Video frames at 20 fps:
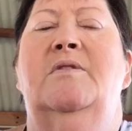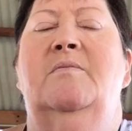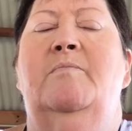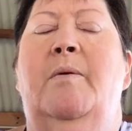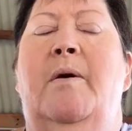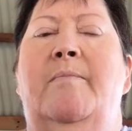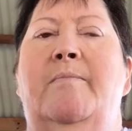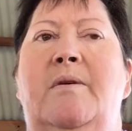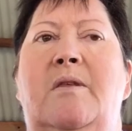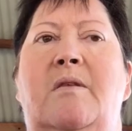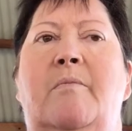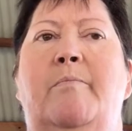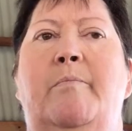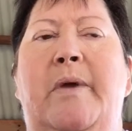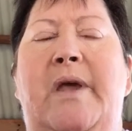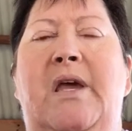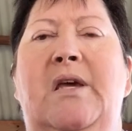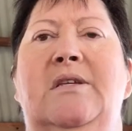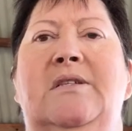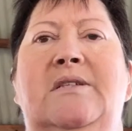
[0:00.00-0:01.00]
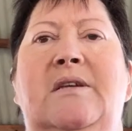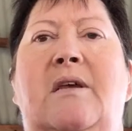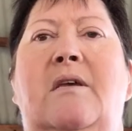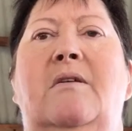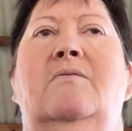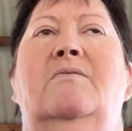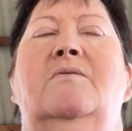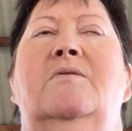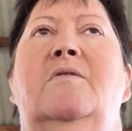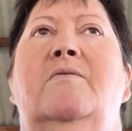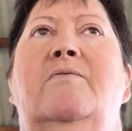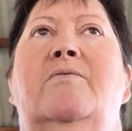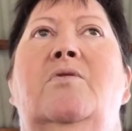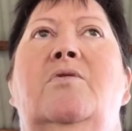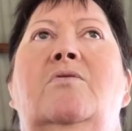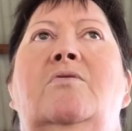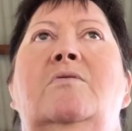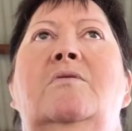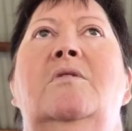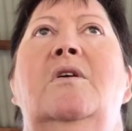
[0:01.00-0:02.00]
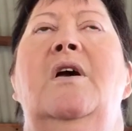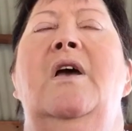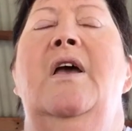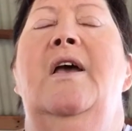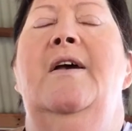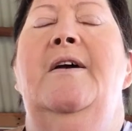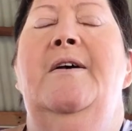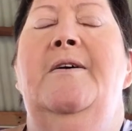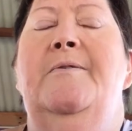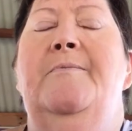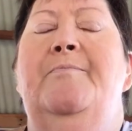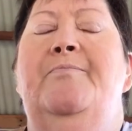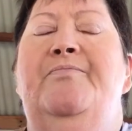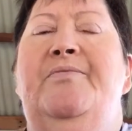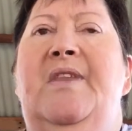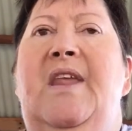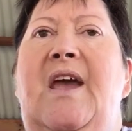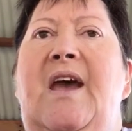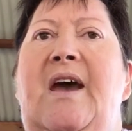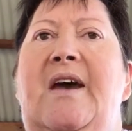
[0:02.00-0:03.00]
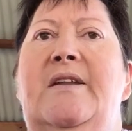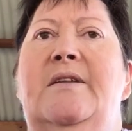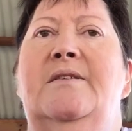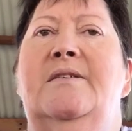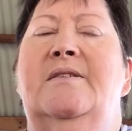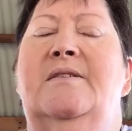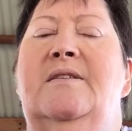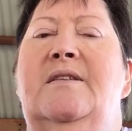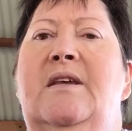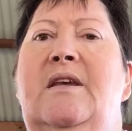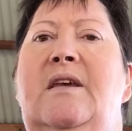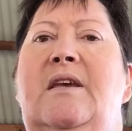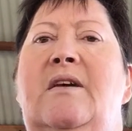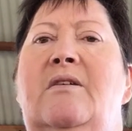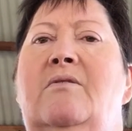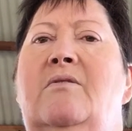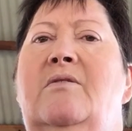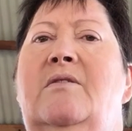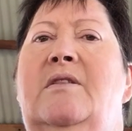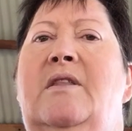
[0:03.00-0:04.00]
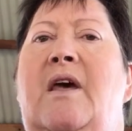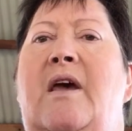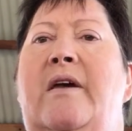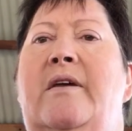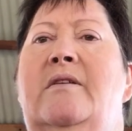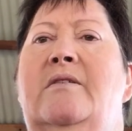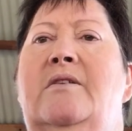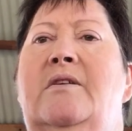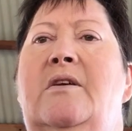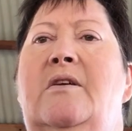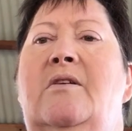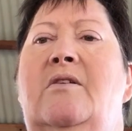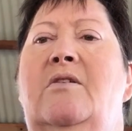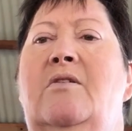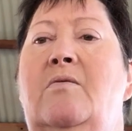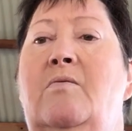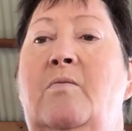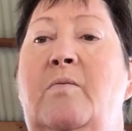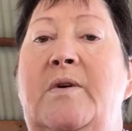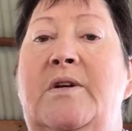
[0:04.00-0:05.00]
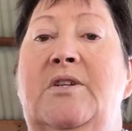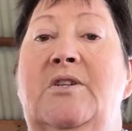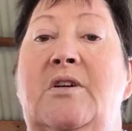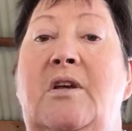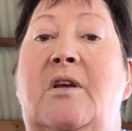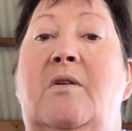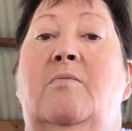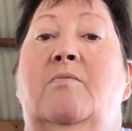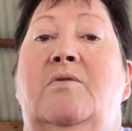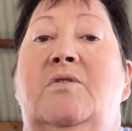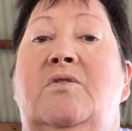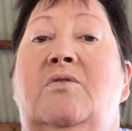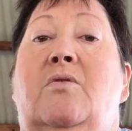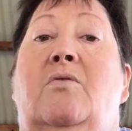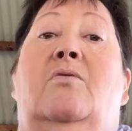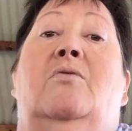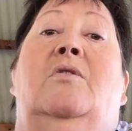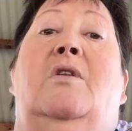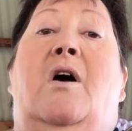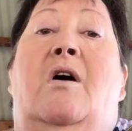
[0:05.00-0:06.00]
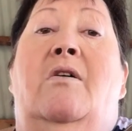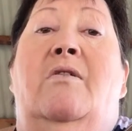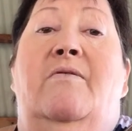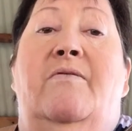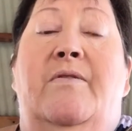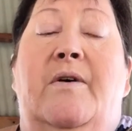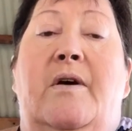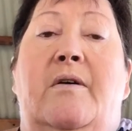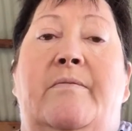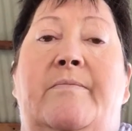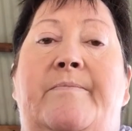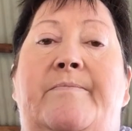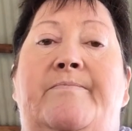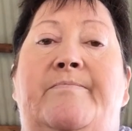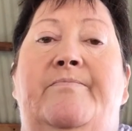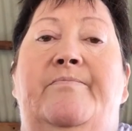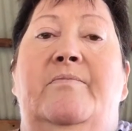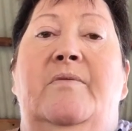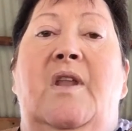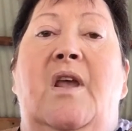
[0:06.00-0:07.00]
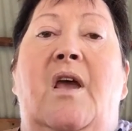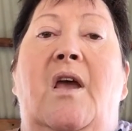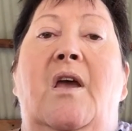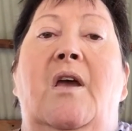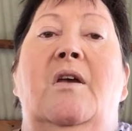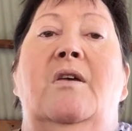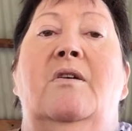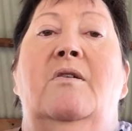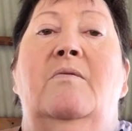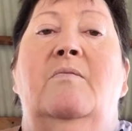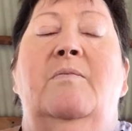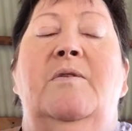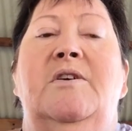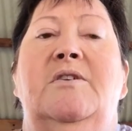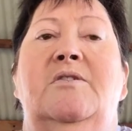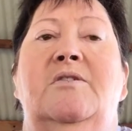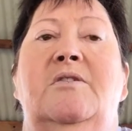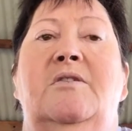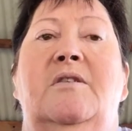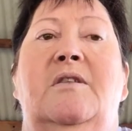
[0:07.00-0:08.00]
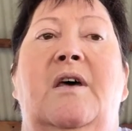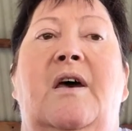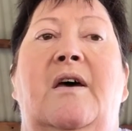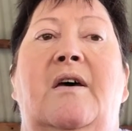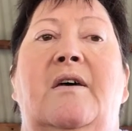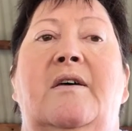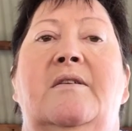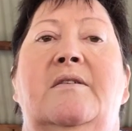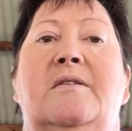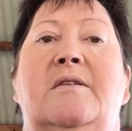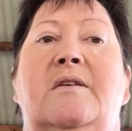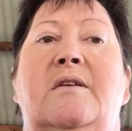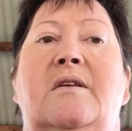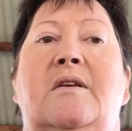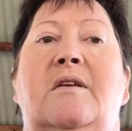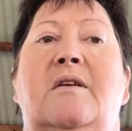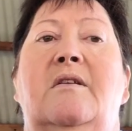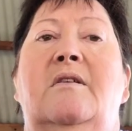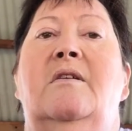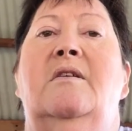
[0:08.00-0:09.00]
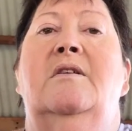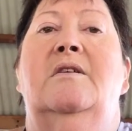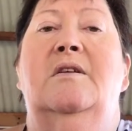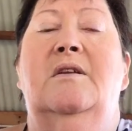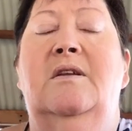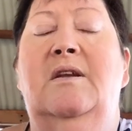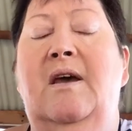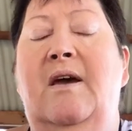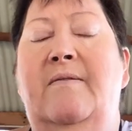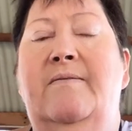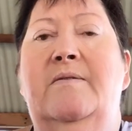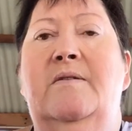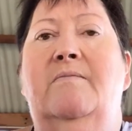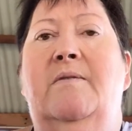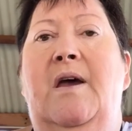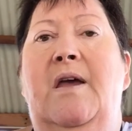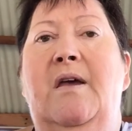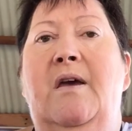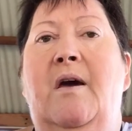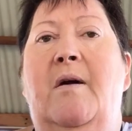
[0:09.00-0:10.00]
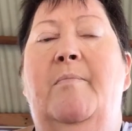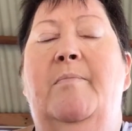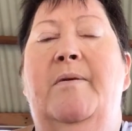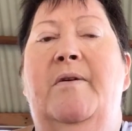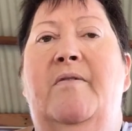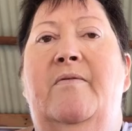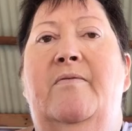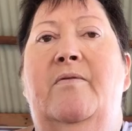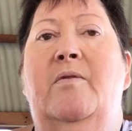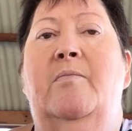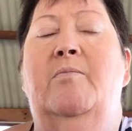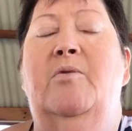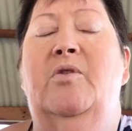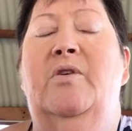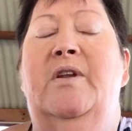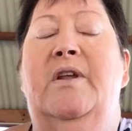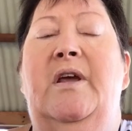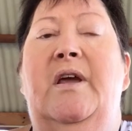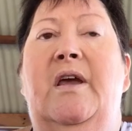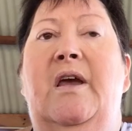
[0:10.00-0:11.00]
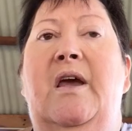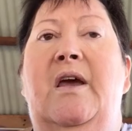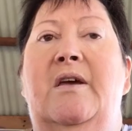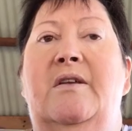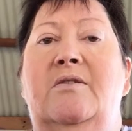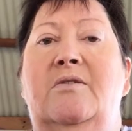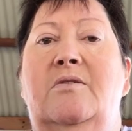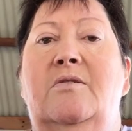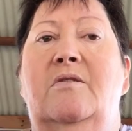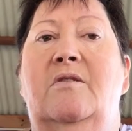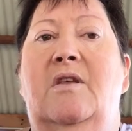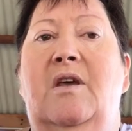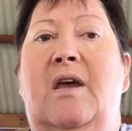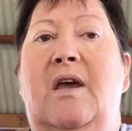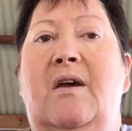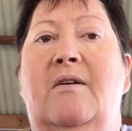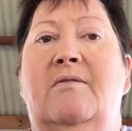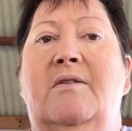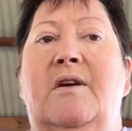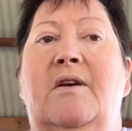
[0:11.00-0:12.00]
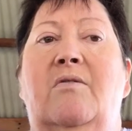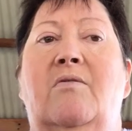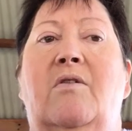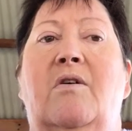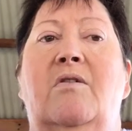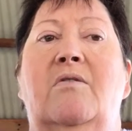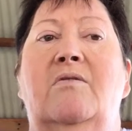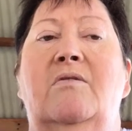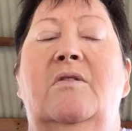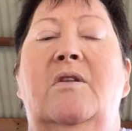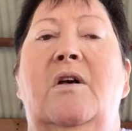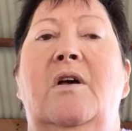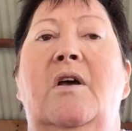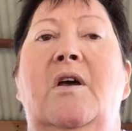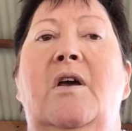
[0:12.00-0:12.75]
was probably the biggest guilt of all. And it's the guilt that you wish it was all over. You wish that you didn't have to wake up of a morning and do the caring role.